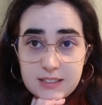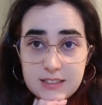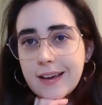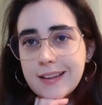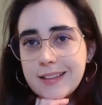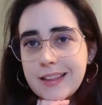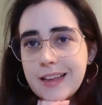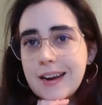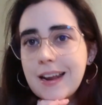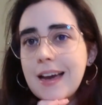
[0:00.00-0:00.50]

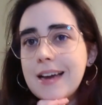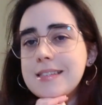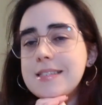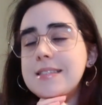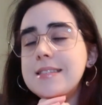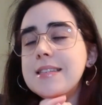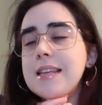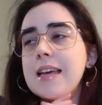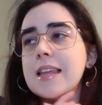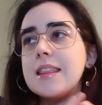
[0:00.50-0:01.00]
And then I
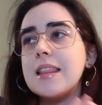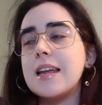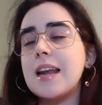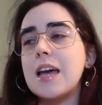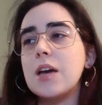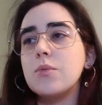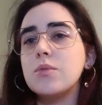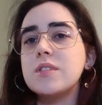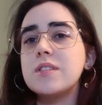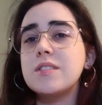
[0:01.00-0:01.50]
said that
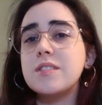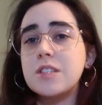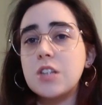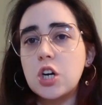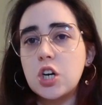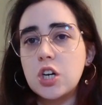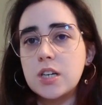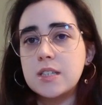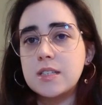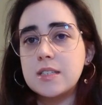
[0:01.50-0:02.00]
I would
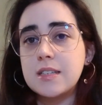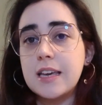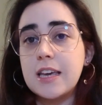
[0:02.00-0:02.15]
start